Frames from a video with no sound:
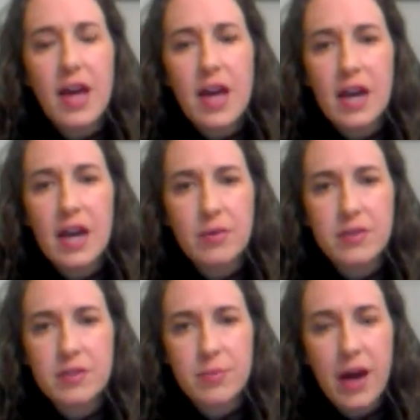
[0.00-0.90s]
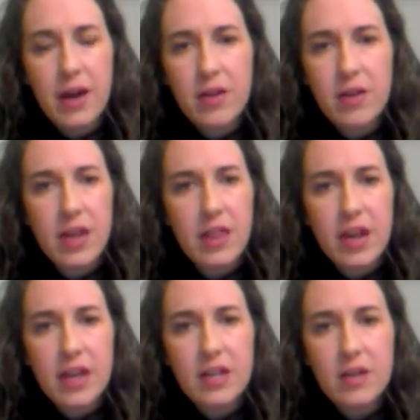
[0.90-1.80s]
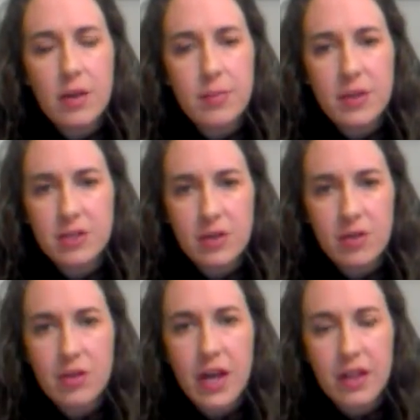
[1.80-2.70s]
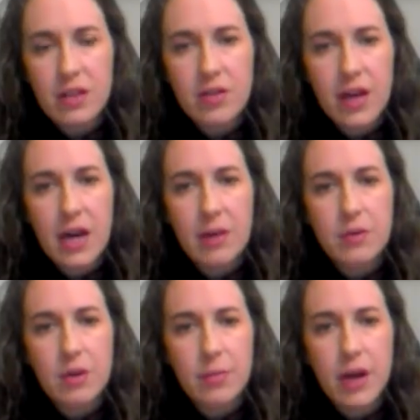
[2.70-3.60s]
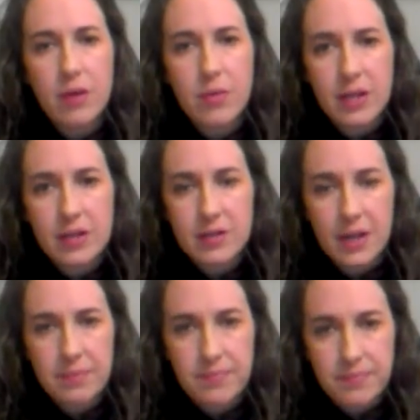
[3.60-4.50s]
and I will smile and thank you and be so glad that you came, no matter what you say.